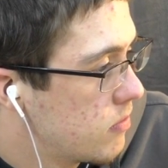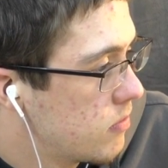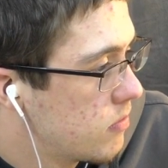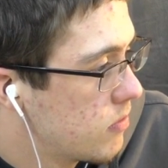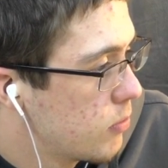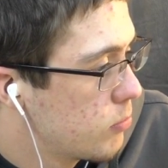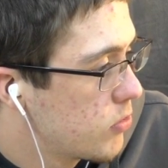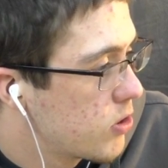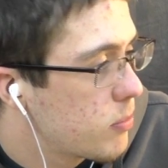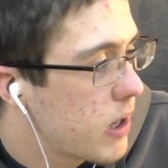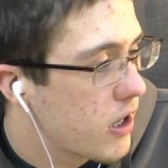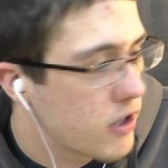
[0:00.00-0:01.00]
Oh, you're
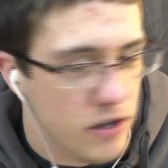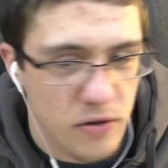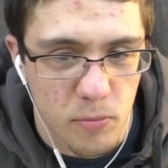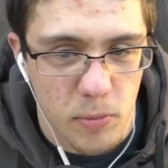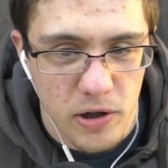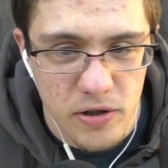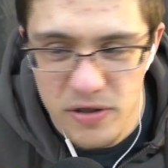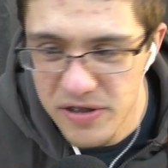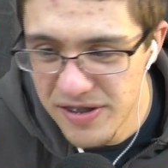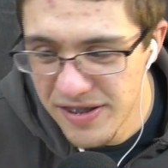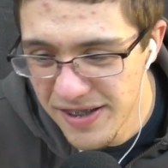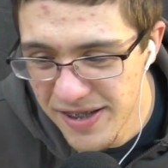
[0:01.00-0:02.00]
back. Never mind.
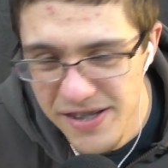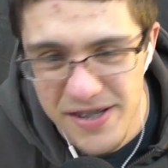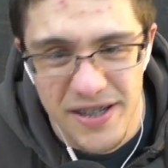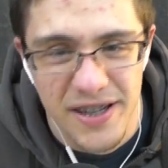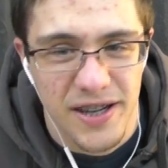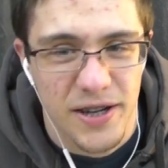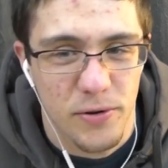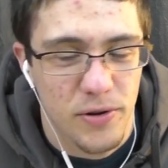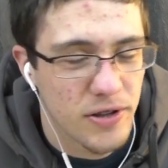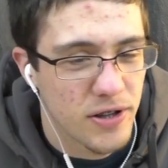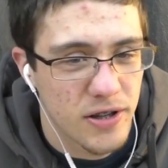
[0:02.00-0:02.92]
I guess I can't get rid of that.